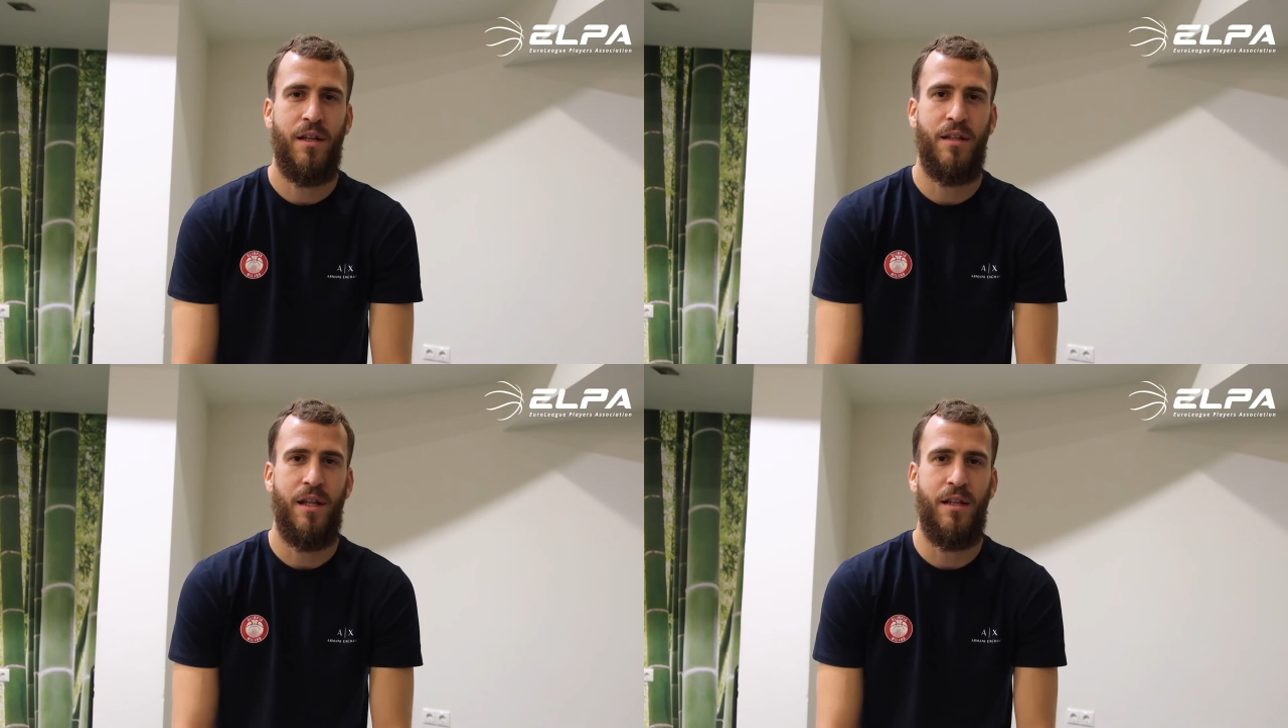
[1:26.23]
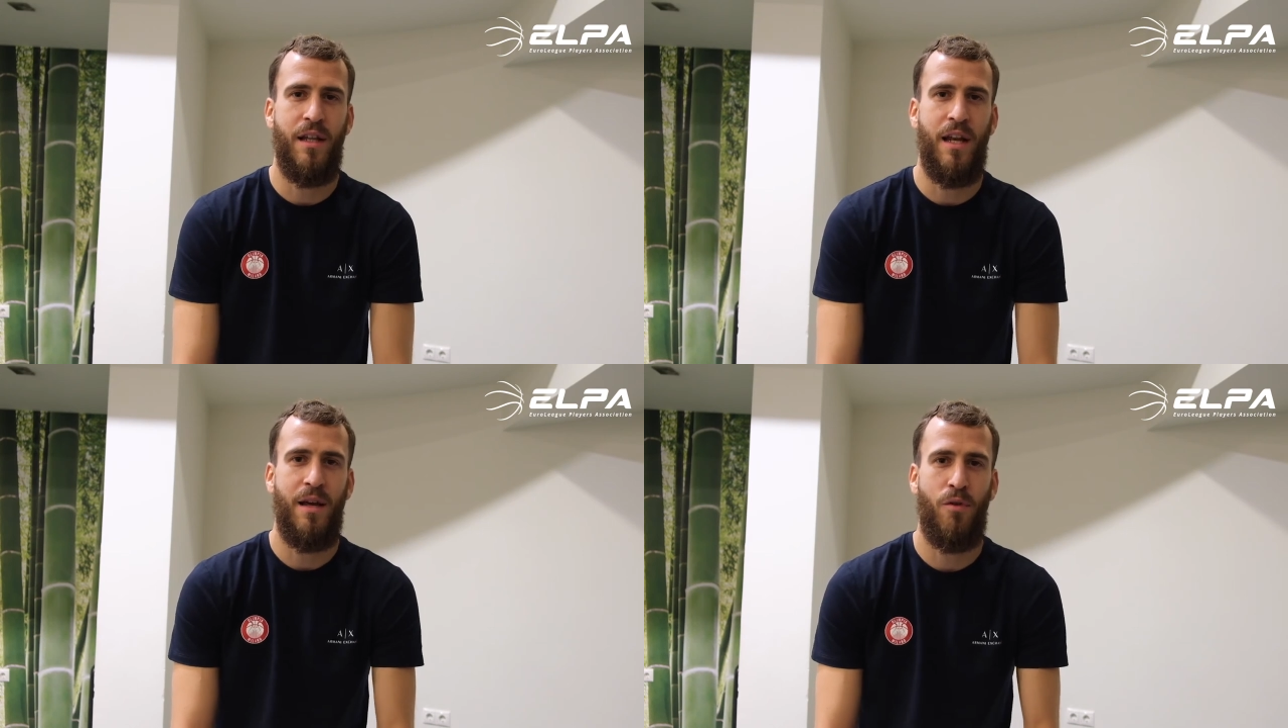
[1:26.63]
the,
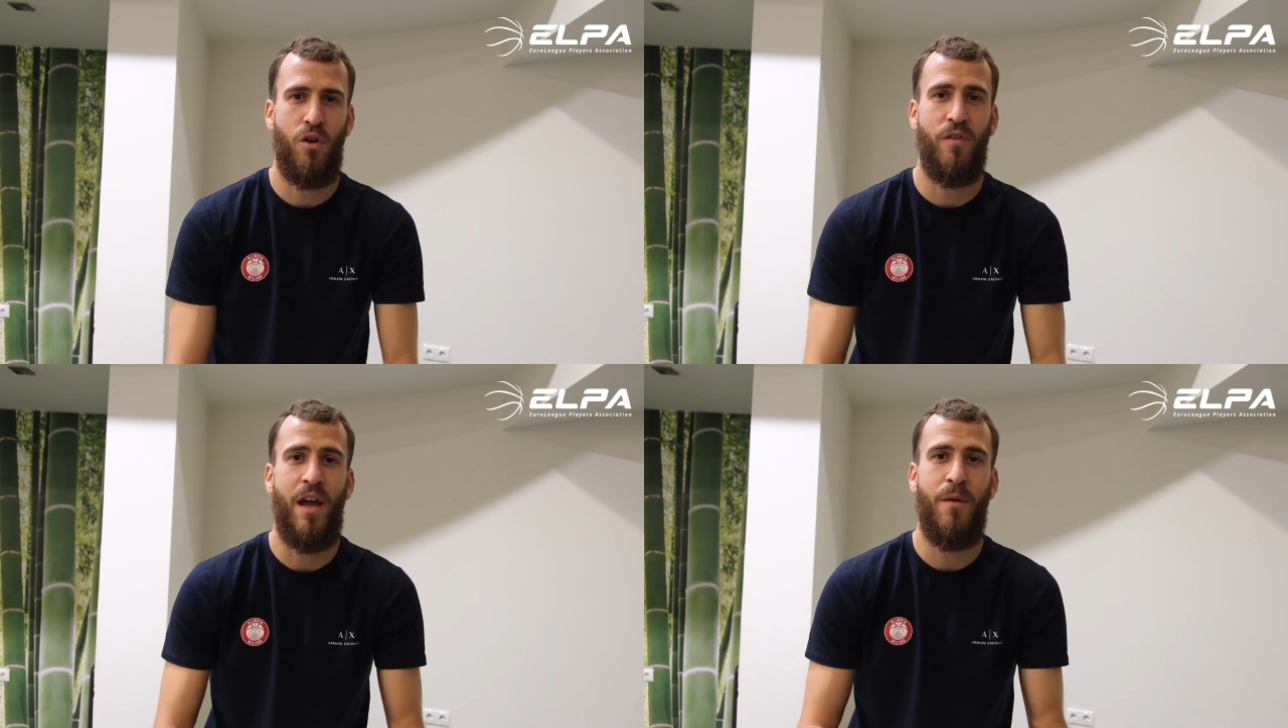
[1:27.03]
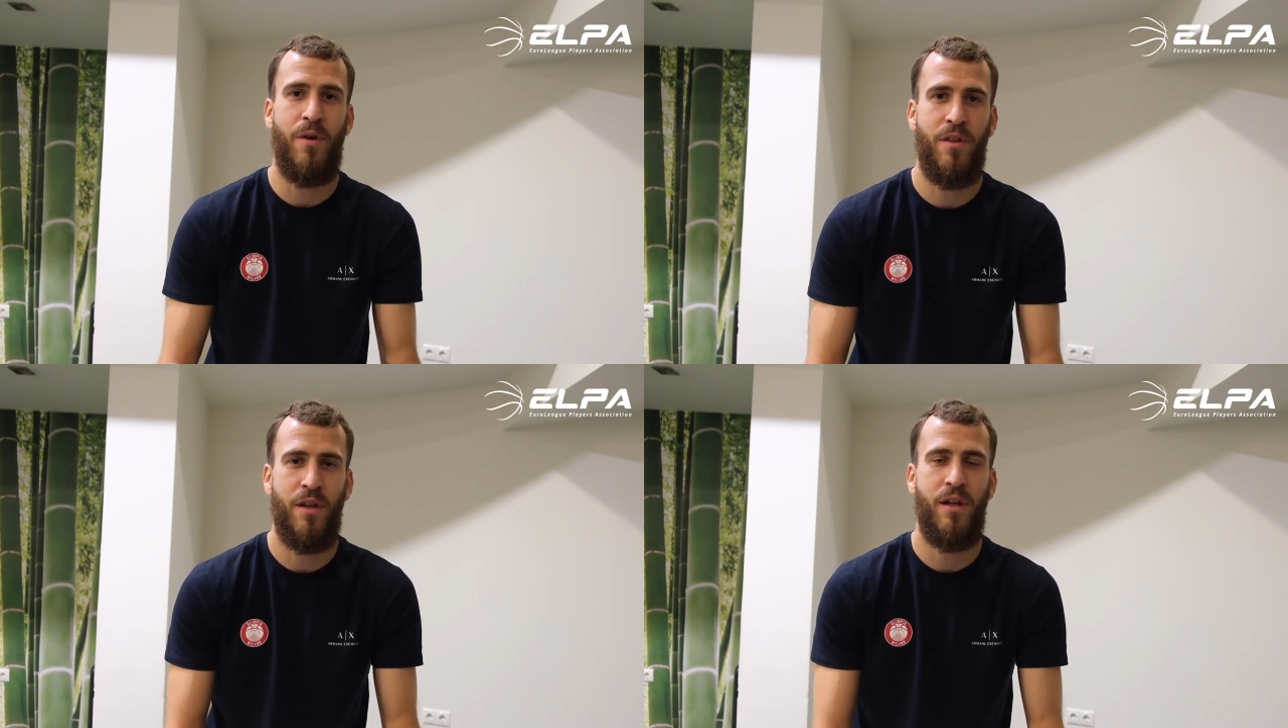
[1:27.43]
the level of
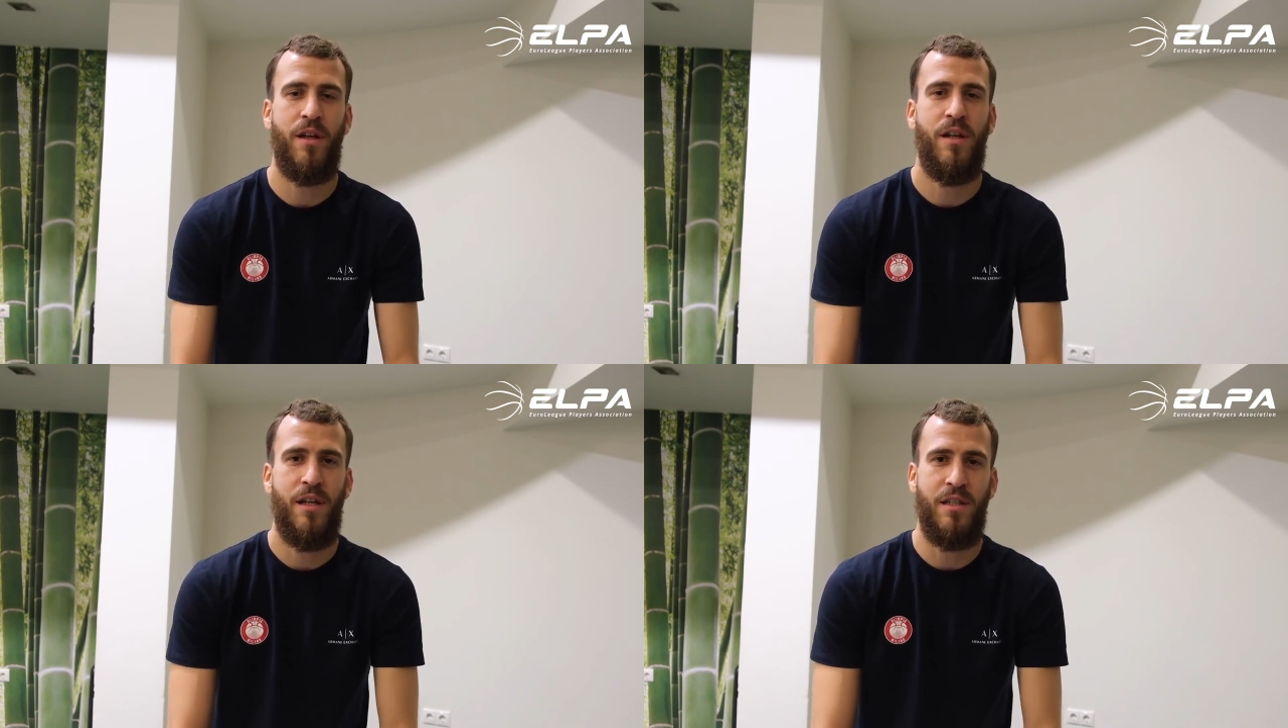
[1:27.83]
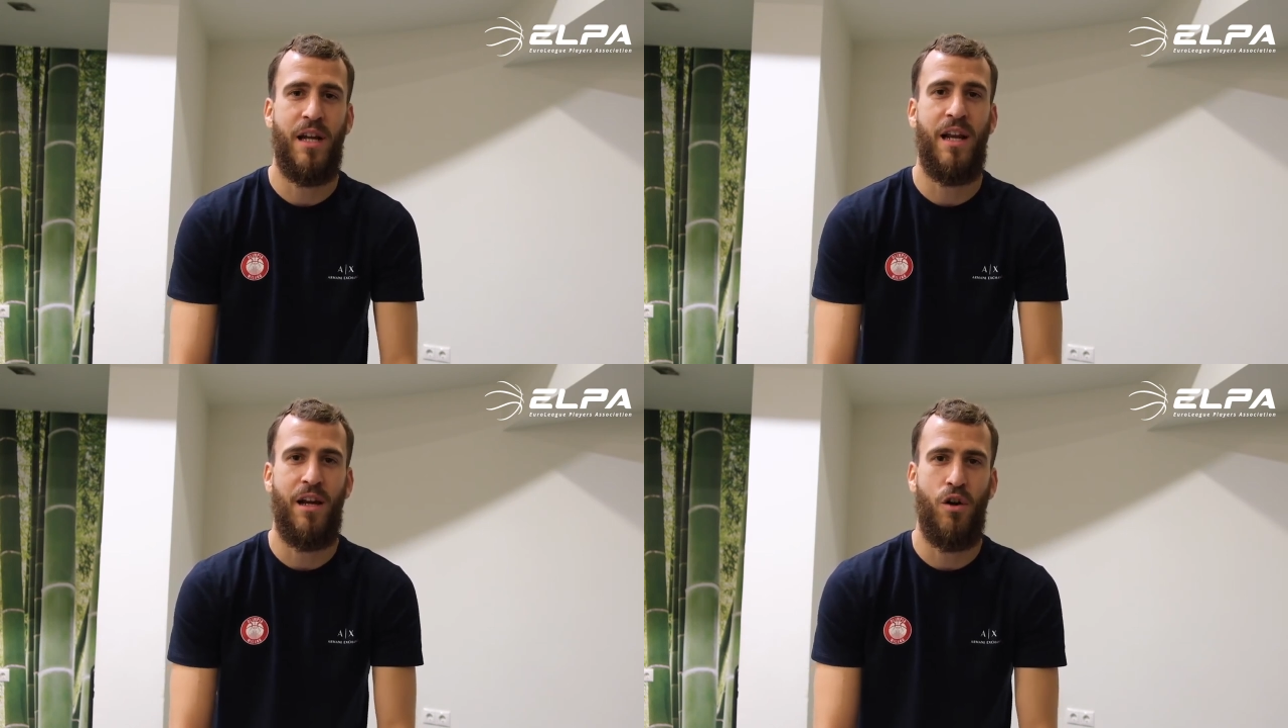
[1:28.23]
everything is
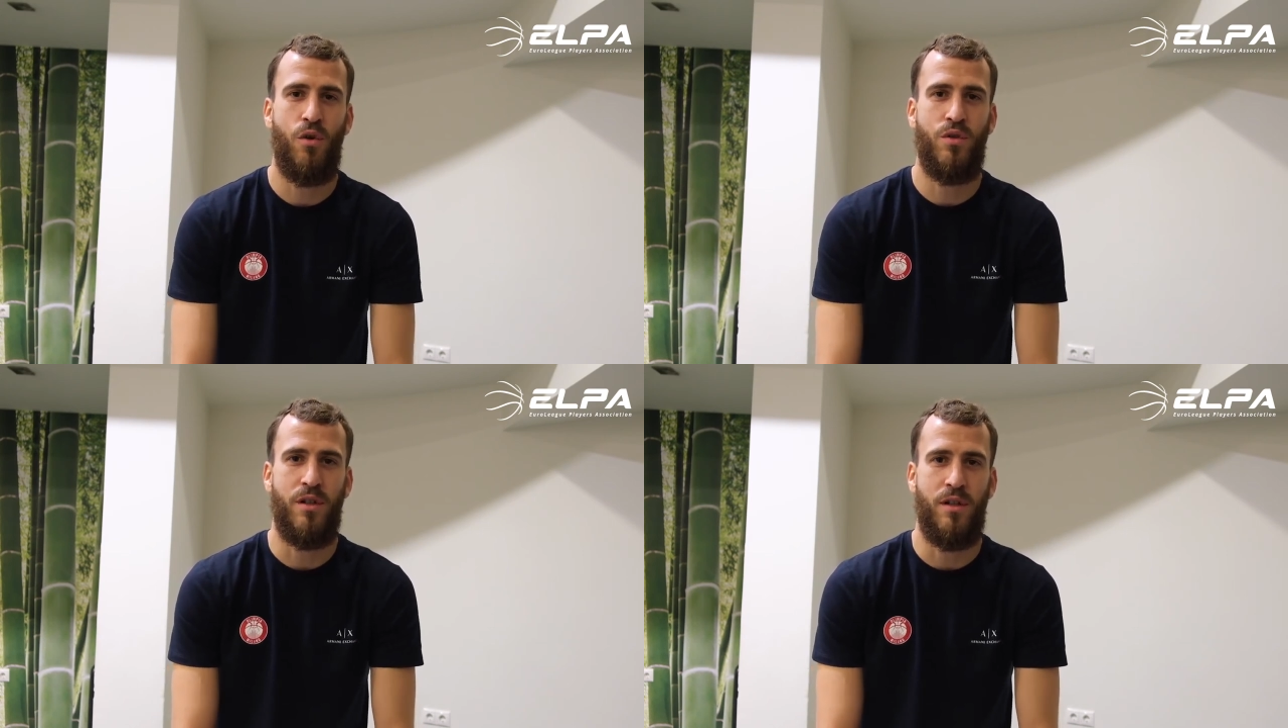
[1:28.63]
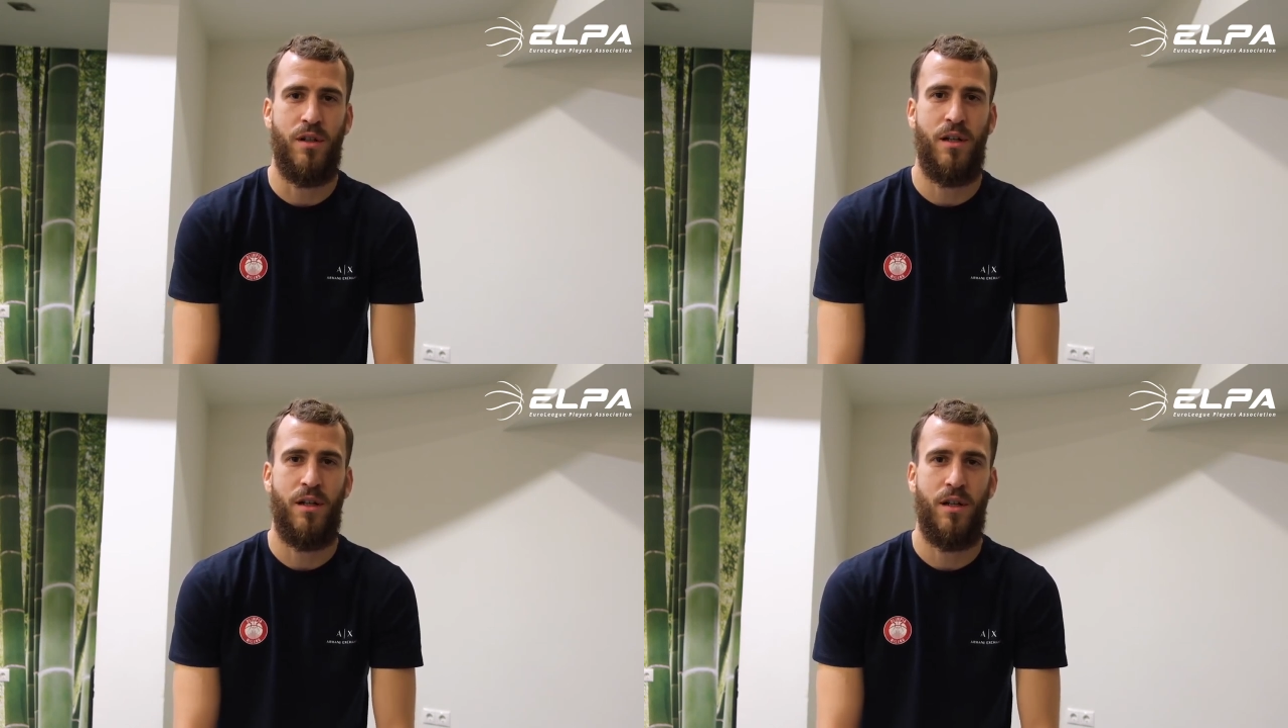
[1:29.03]
getting closer.
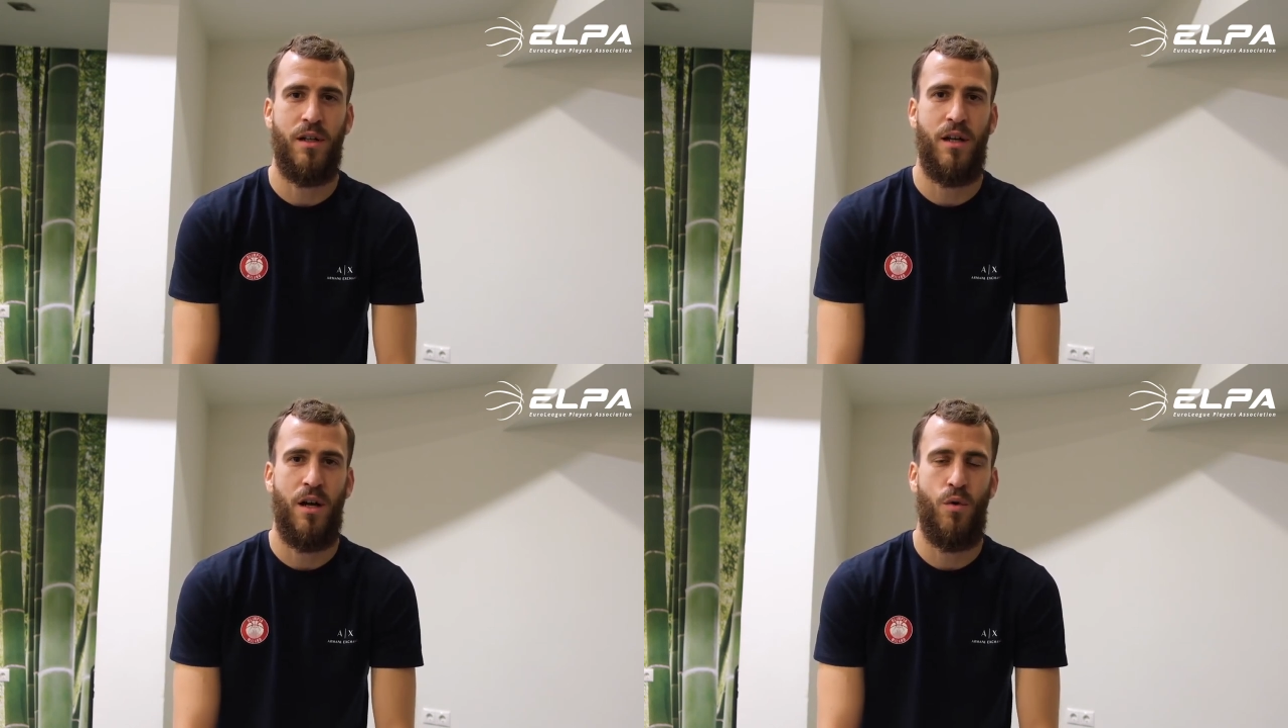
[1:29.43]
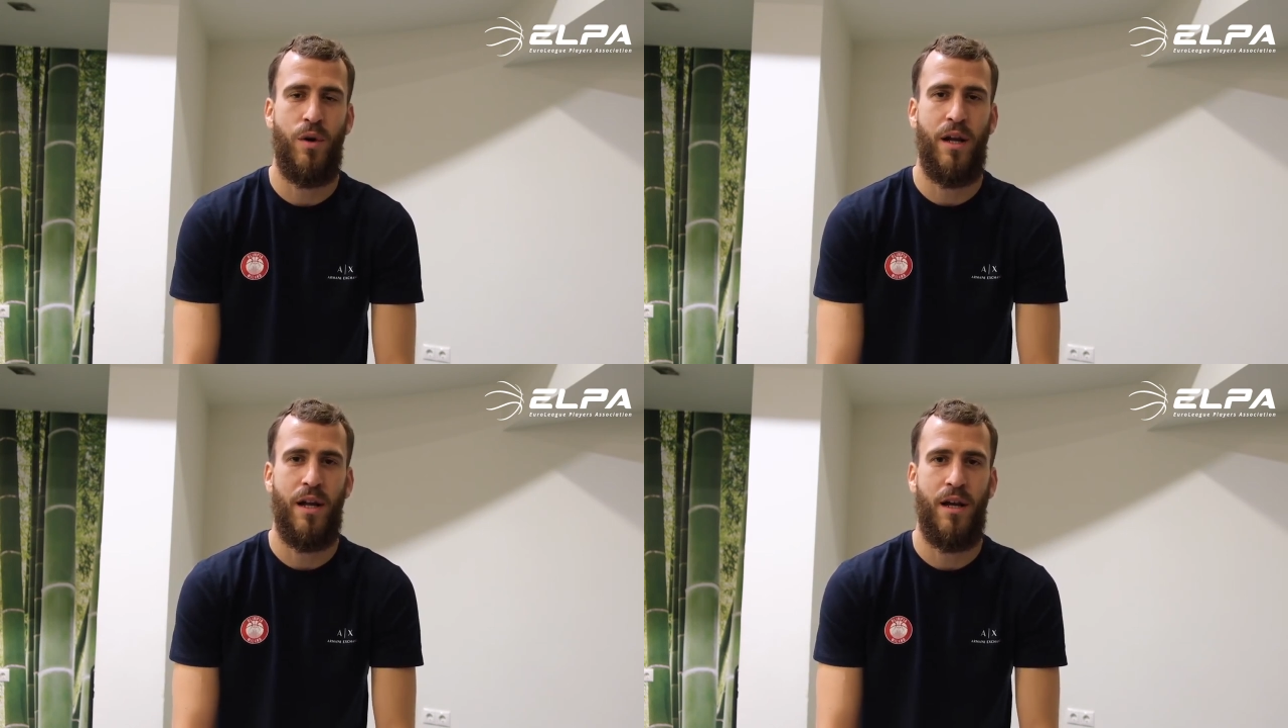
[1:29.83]
And um, now
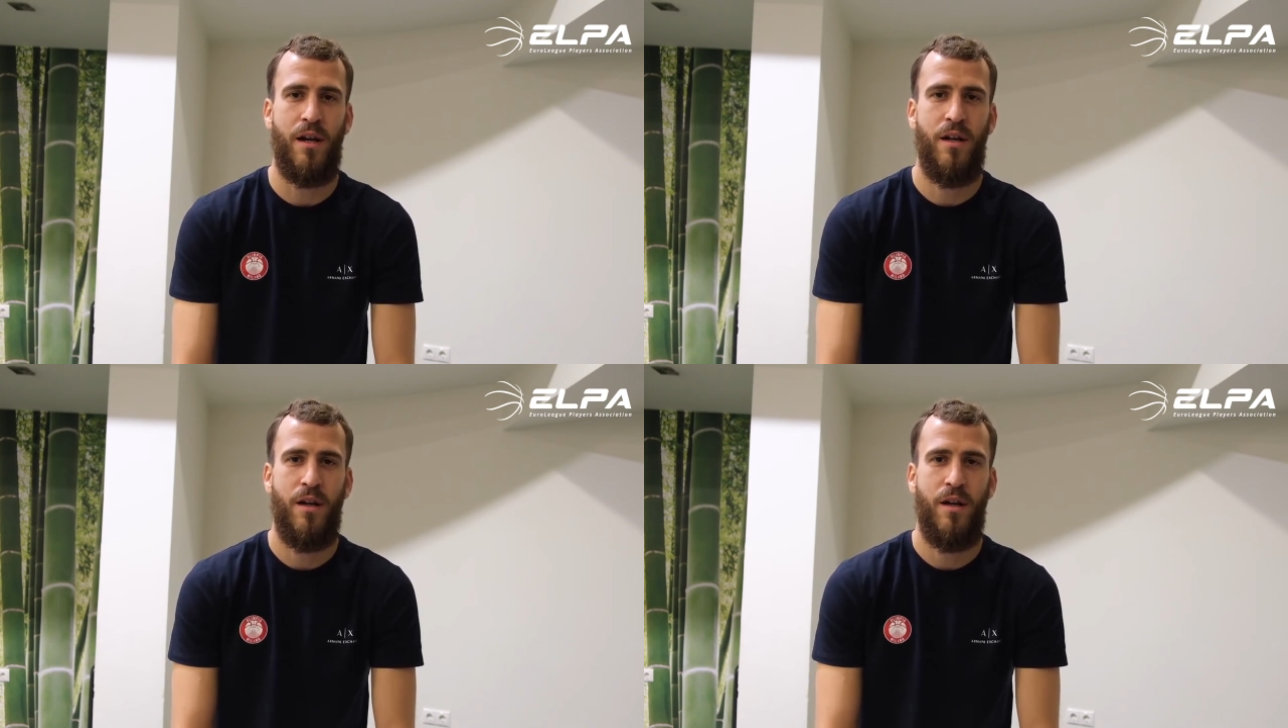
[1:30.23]
we got a